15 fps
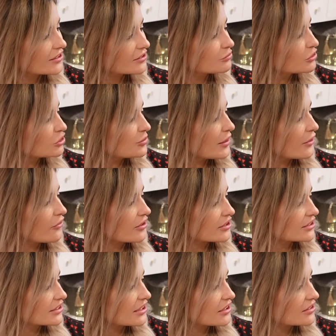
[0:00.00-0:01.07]
It must be a
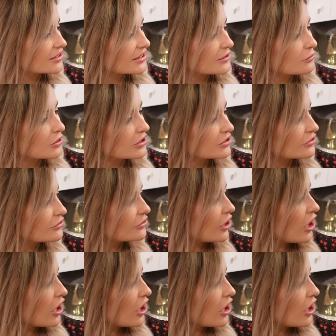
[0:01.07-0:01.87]
Valentine's theme one. It's all